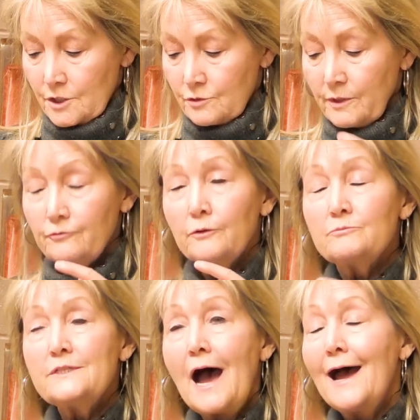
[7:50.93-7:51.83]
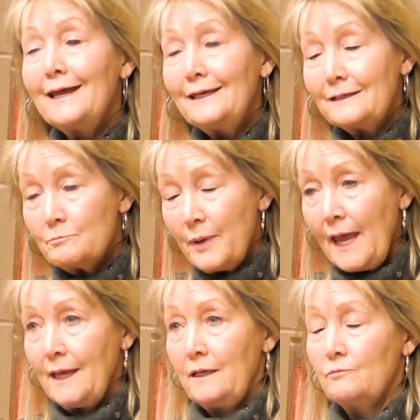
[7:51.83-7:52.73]
She went from dying in
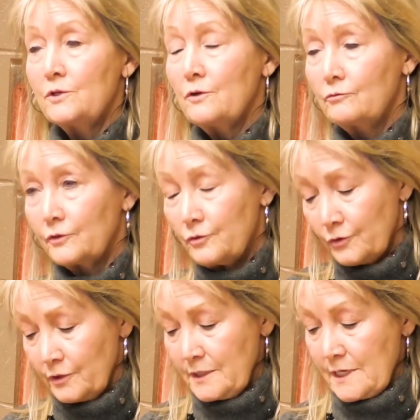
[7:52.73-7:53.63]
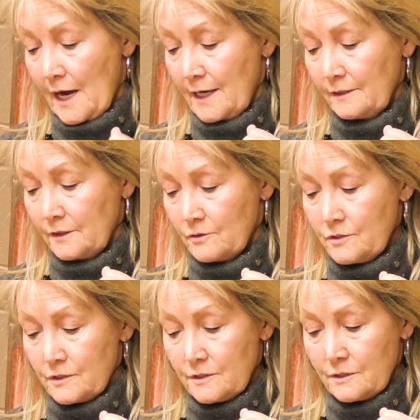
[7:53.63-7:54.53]
pain with over 30
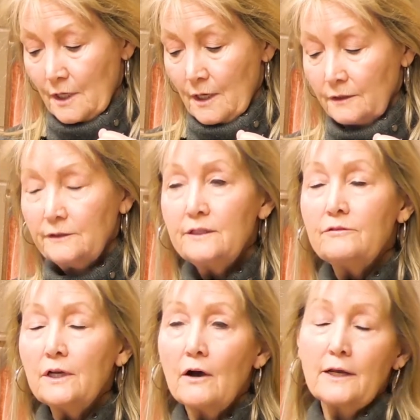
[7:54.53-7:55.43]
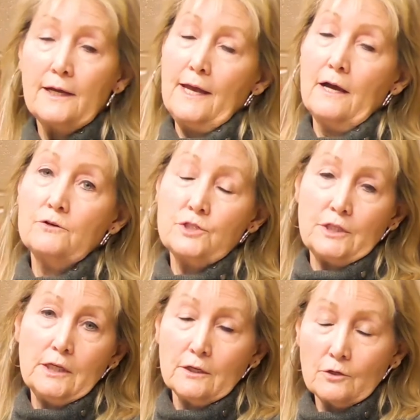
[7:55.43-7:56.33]
diagnoses, living on a
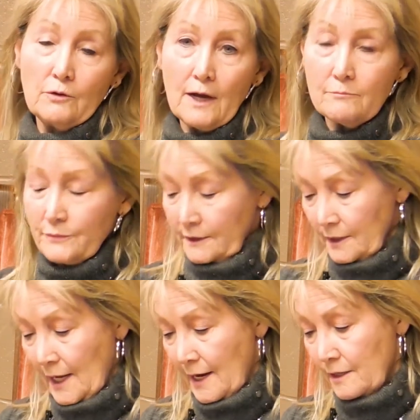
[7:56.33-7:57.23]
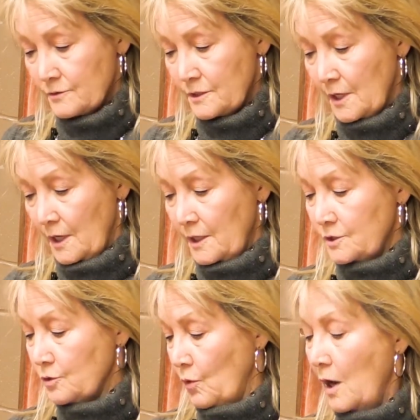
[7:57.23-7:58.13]
couch in a cramped little house,
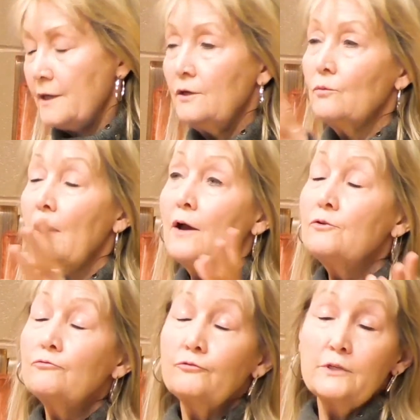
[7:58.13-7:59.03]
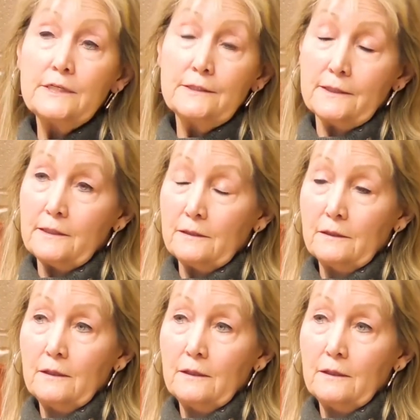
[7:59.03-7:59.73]
to walking around freely